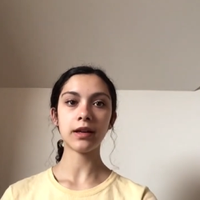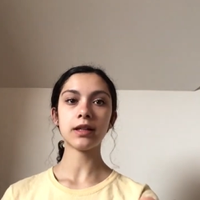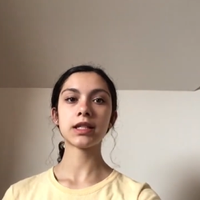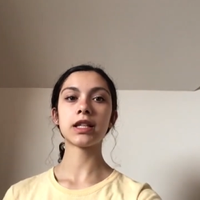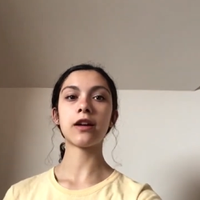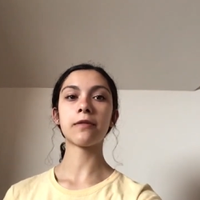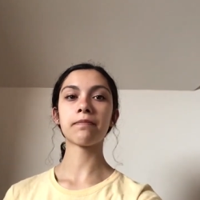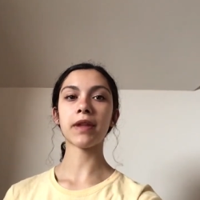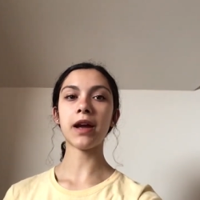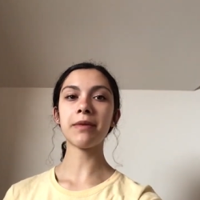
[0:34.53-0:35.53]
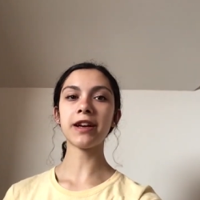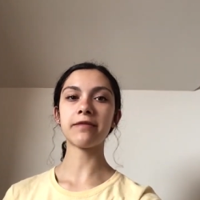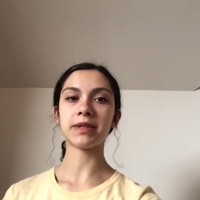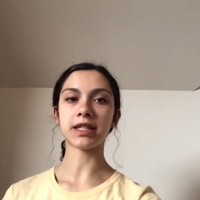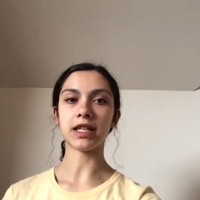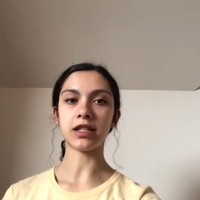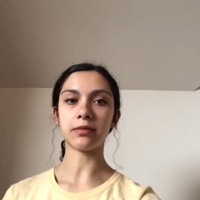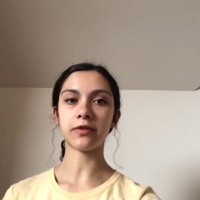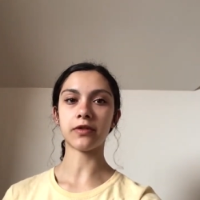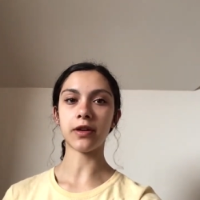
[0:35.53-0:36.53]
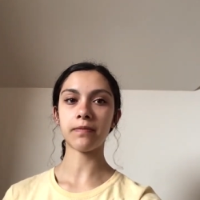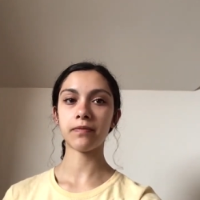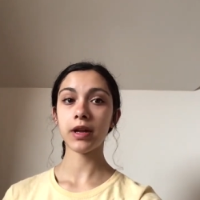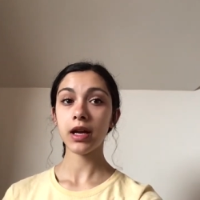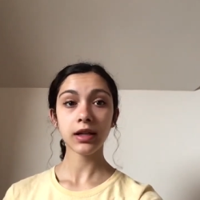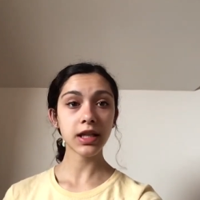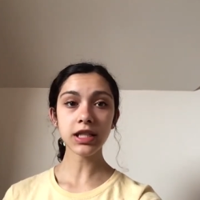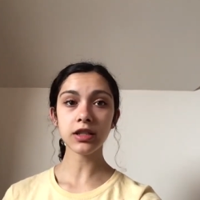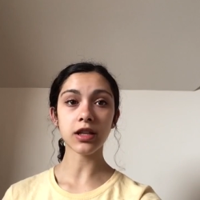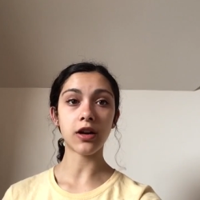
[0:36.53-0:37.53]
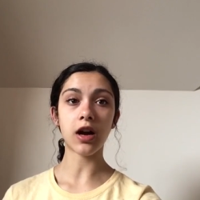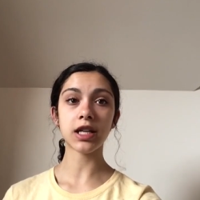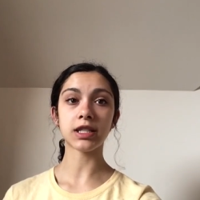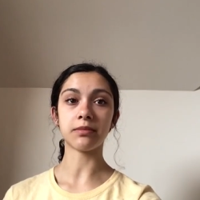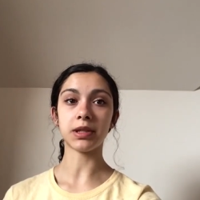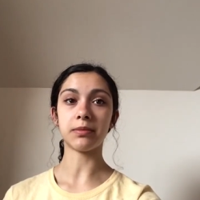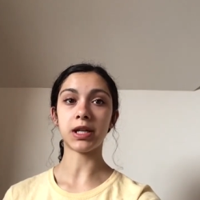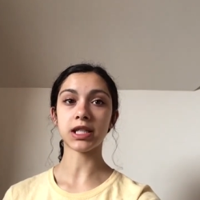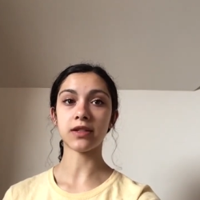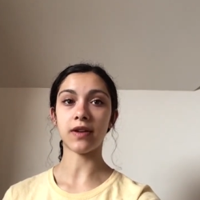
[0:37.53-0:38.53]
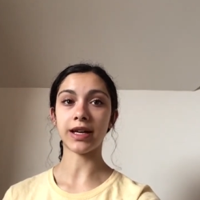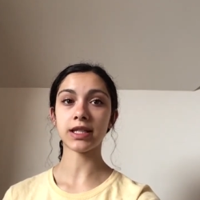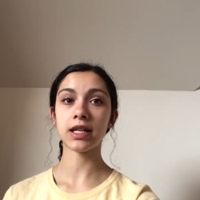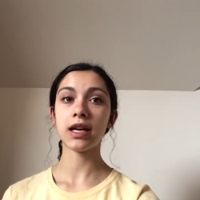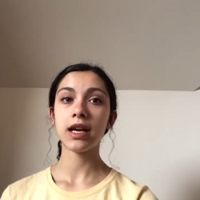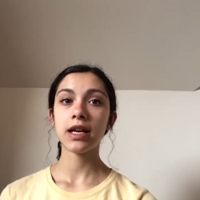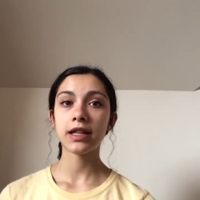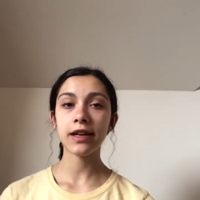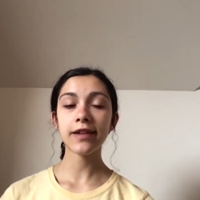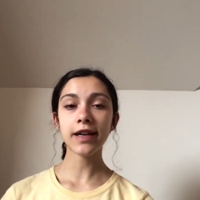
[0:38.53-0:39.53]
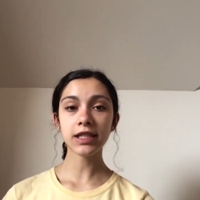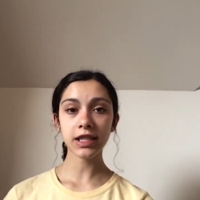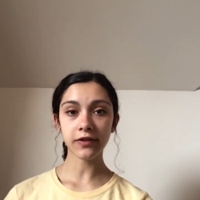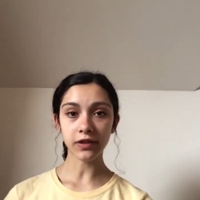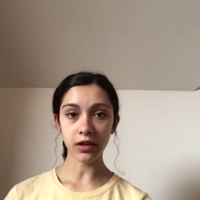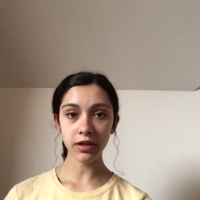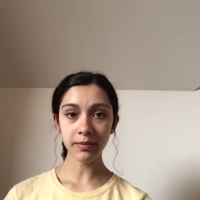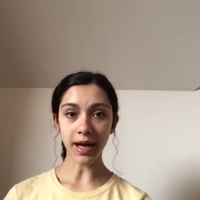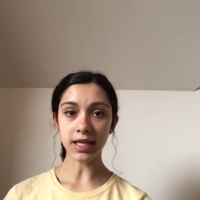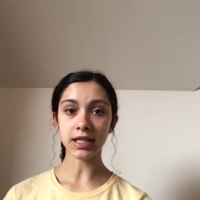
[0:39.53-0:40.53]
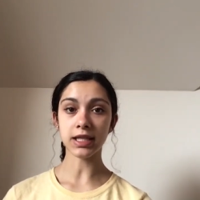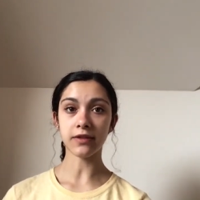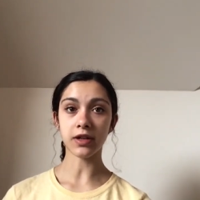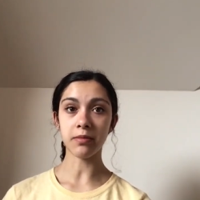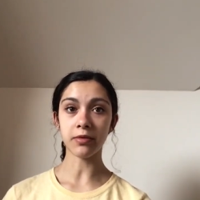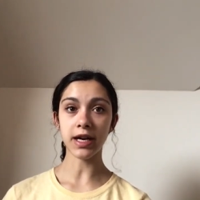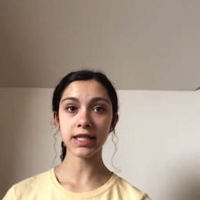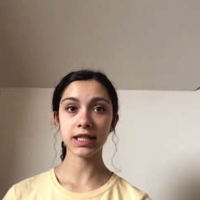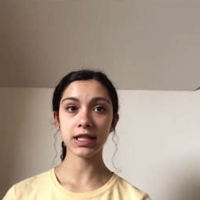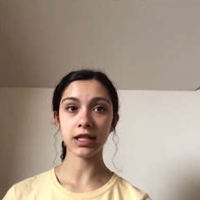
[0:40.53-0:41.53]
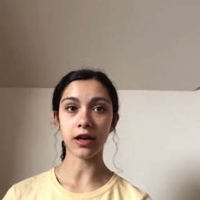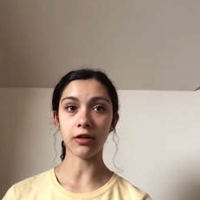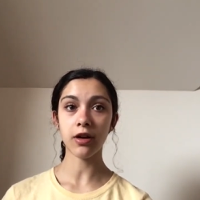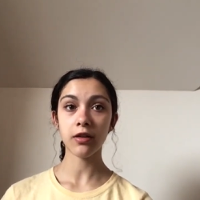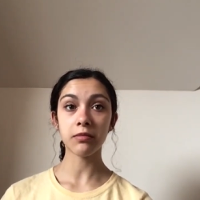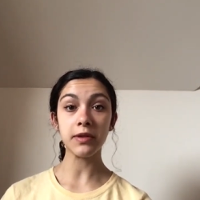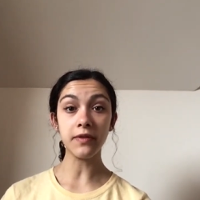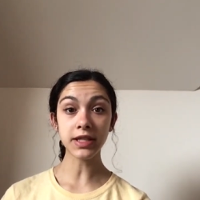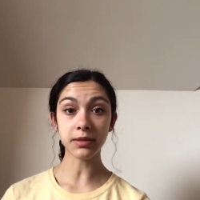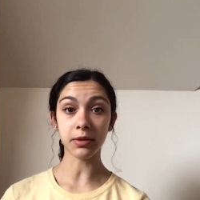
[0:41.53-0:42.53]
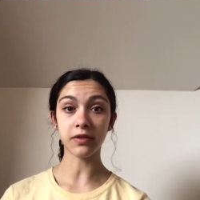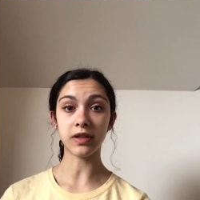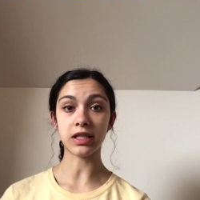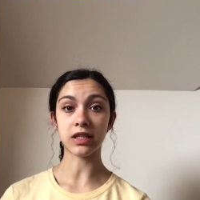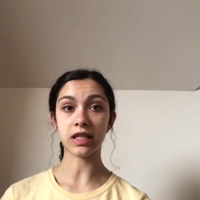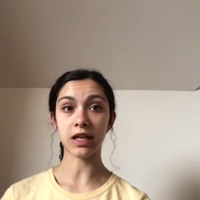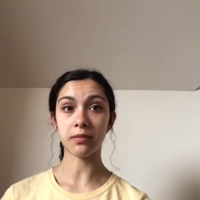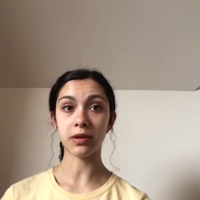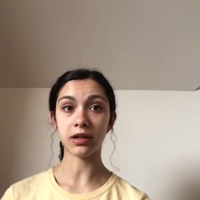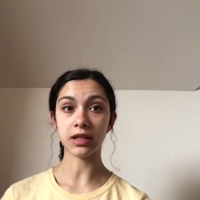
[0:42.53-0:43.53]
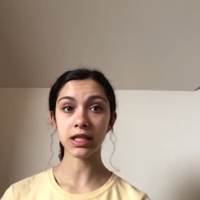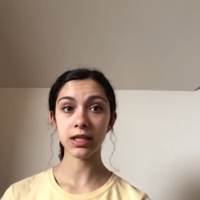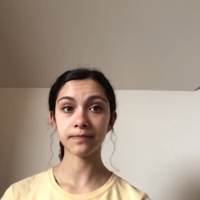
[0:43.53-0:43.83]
So, I might have misled you before. Glaciers are not simply blocks of ice. They are actually flowing masses of compressed snow with visible features and components.